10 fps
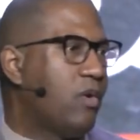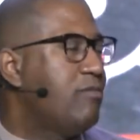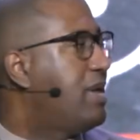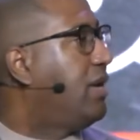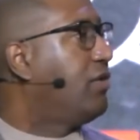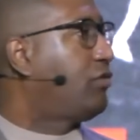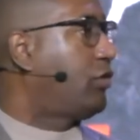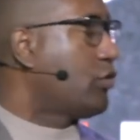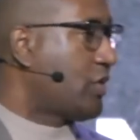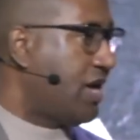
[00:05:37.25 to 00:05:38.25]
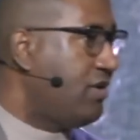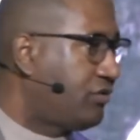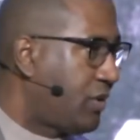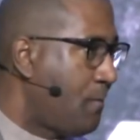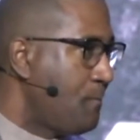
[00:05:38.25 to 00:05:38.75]
We've been in a
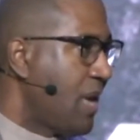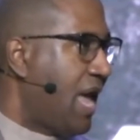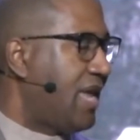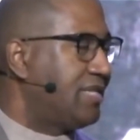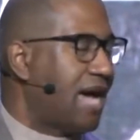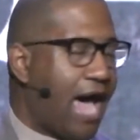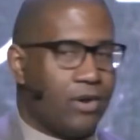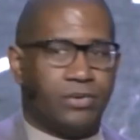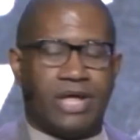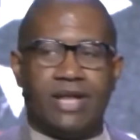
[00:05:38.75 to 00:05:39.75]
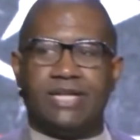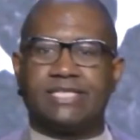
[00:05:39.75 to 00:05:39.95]
series entitled